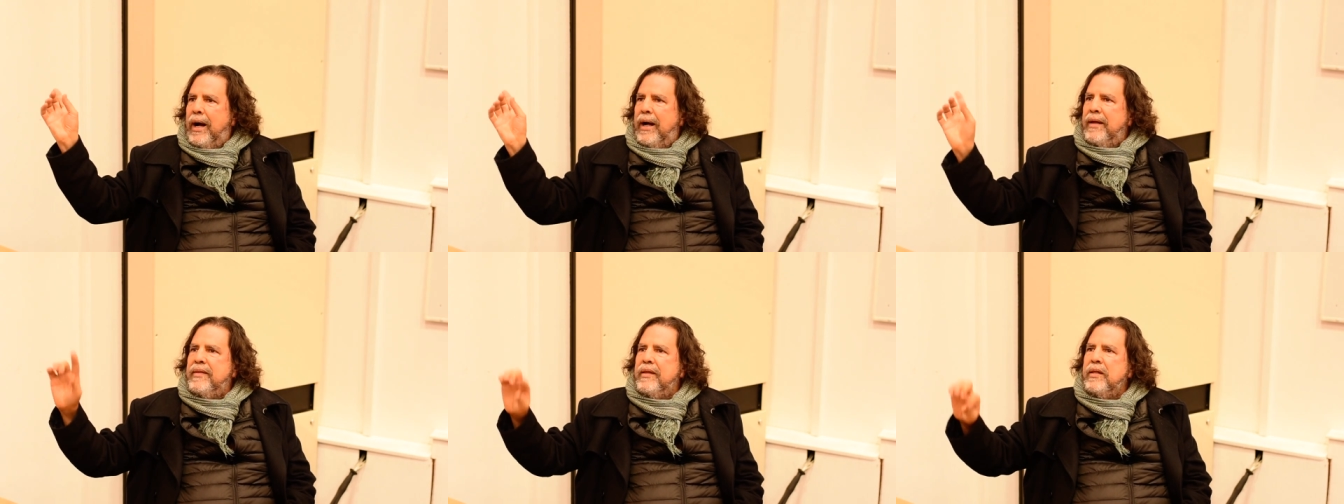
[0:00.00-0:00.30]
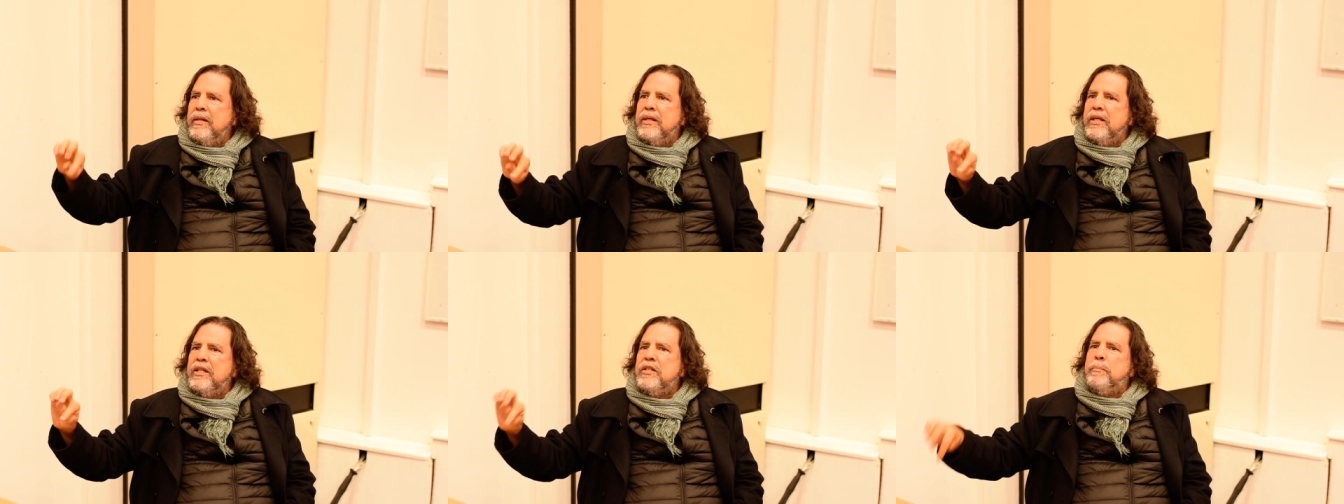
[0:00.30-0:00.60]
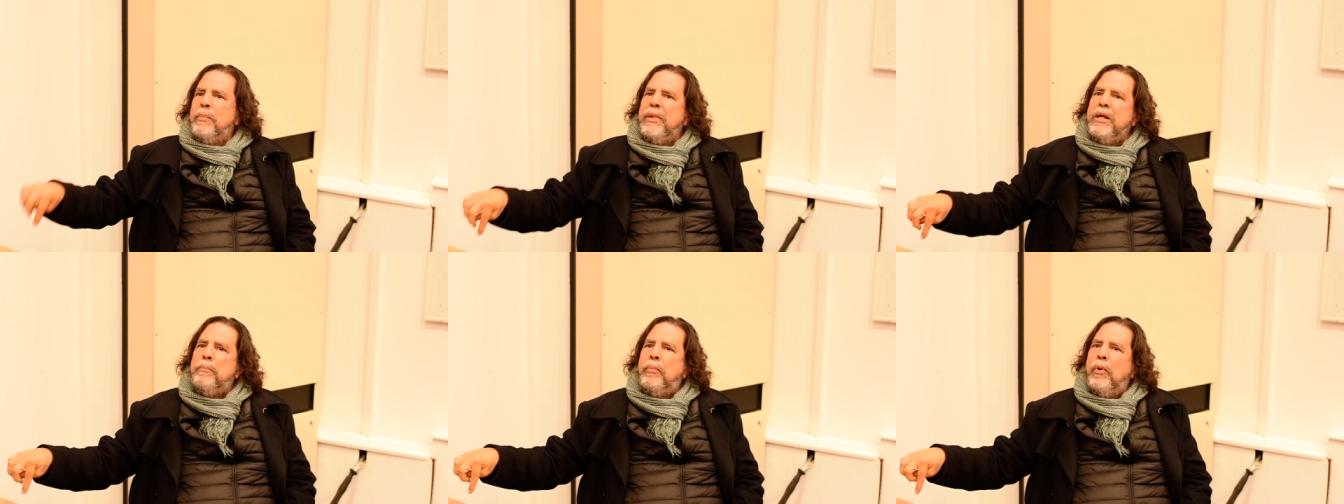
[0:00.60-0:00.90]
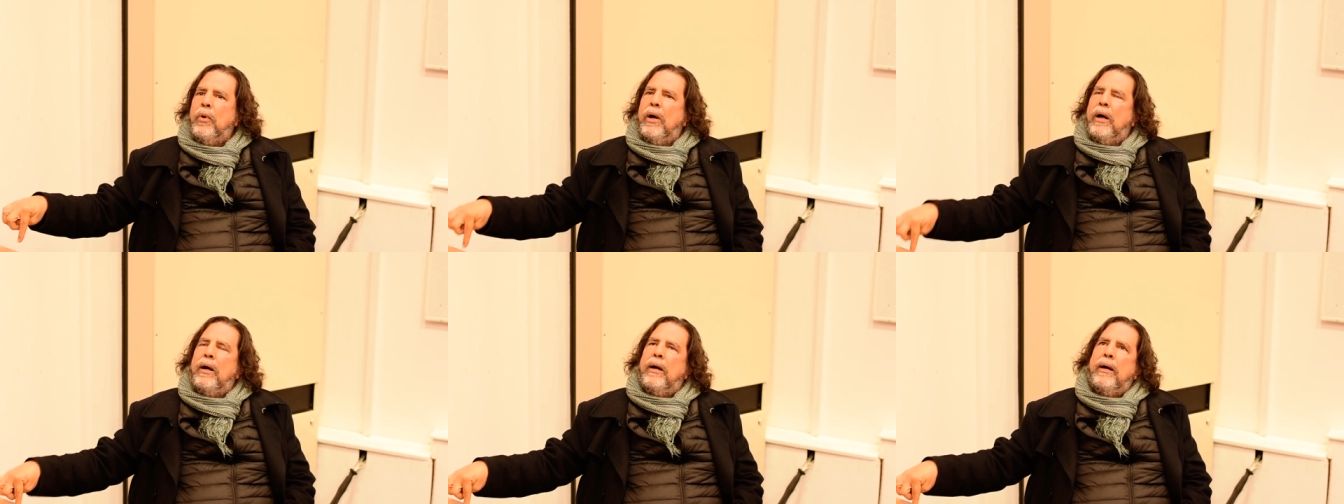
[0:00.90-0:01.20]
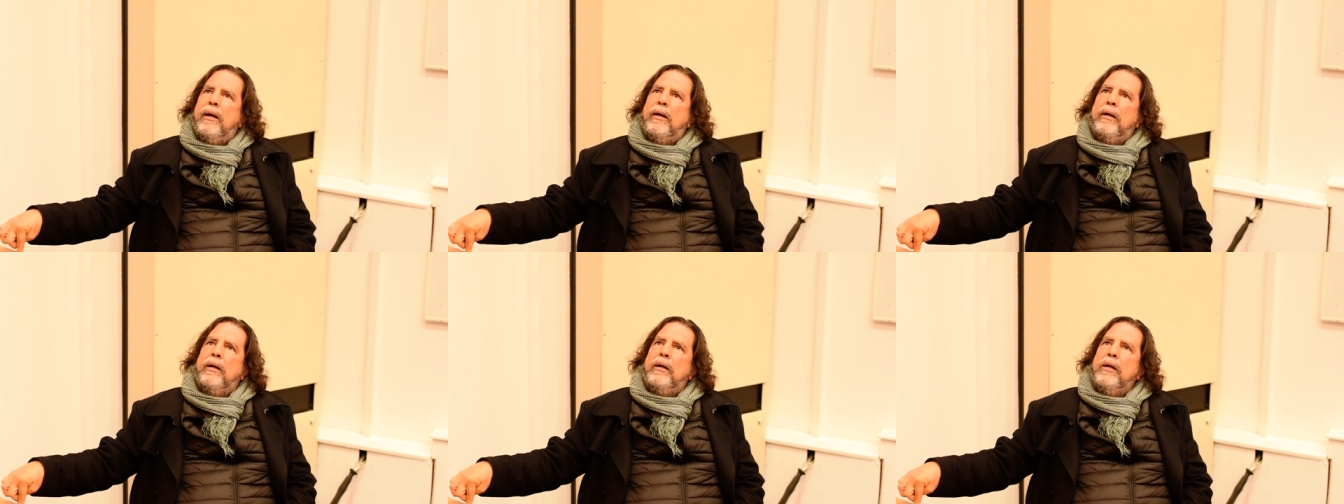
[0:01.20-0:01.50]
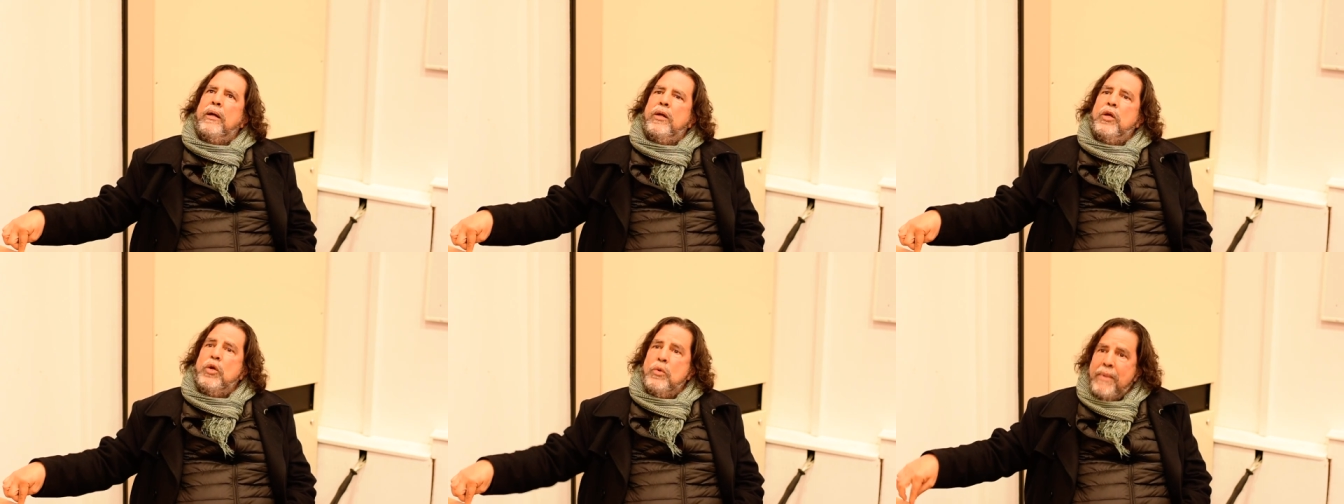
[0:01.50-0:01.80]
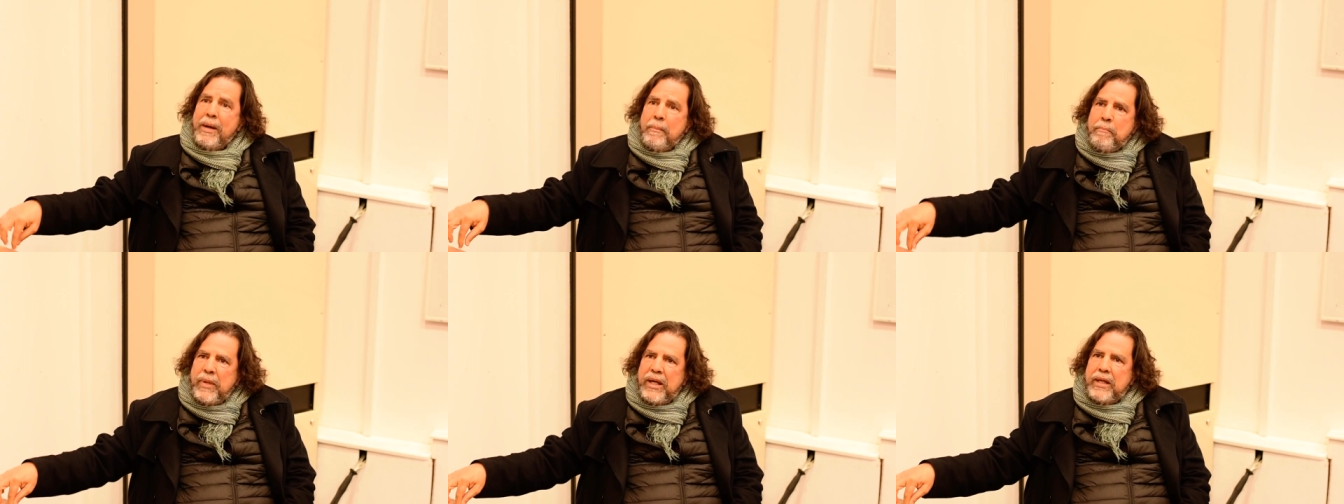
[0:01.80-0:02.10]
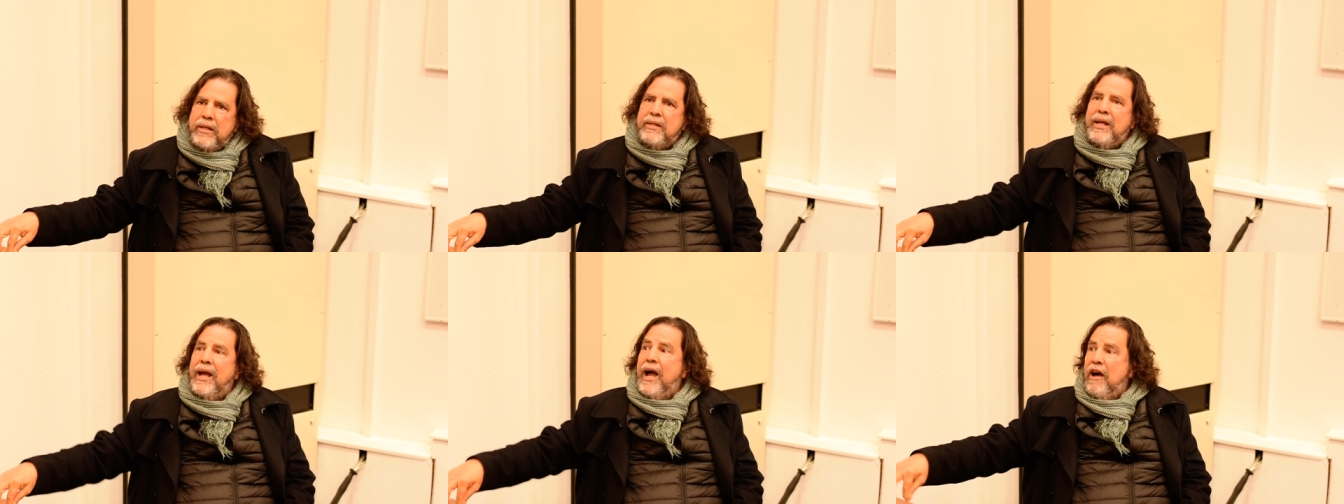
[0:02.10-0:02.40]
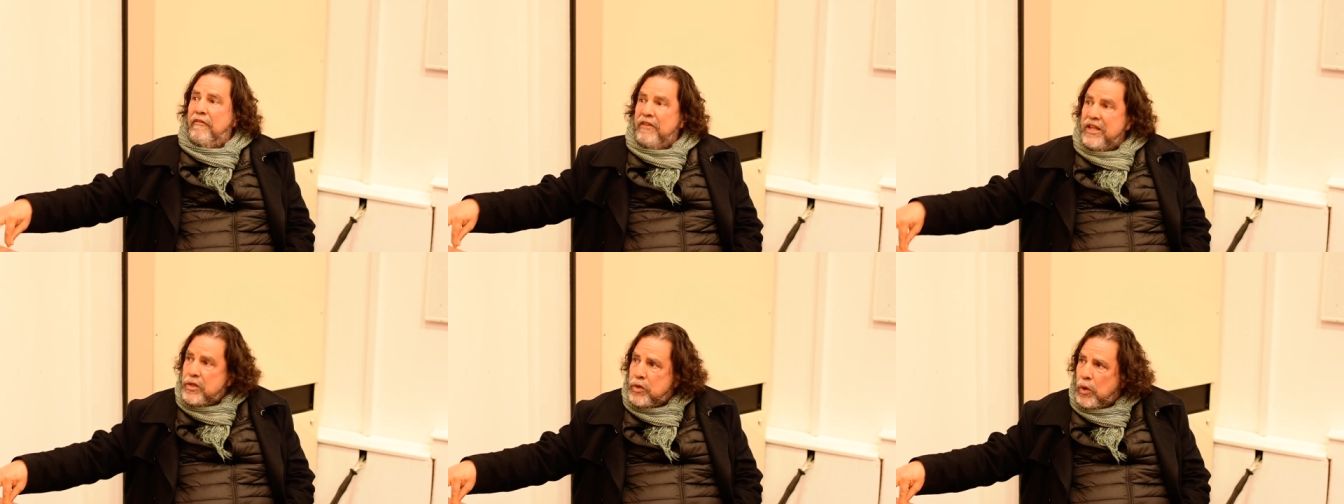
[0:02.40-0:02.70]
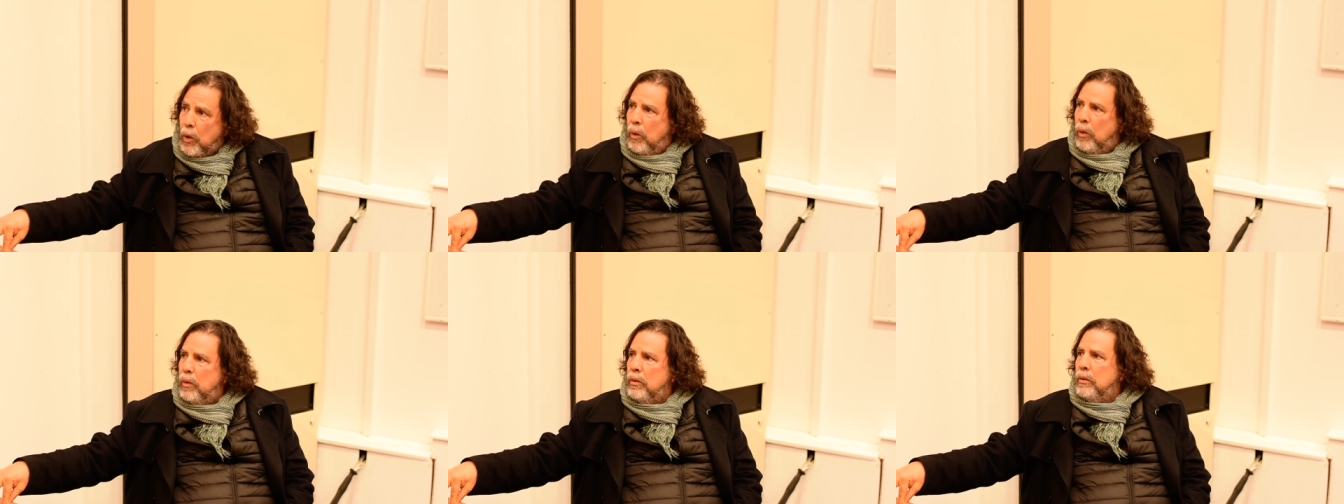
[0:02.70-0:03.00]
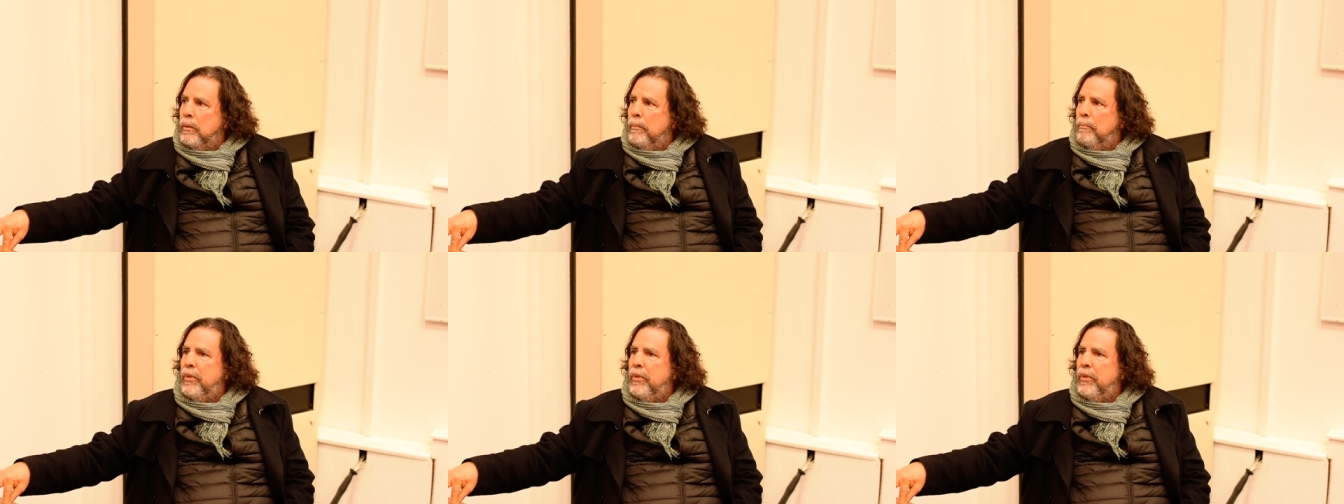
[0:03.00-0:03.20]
I think these people are human beings, they have a soul,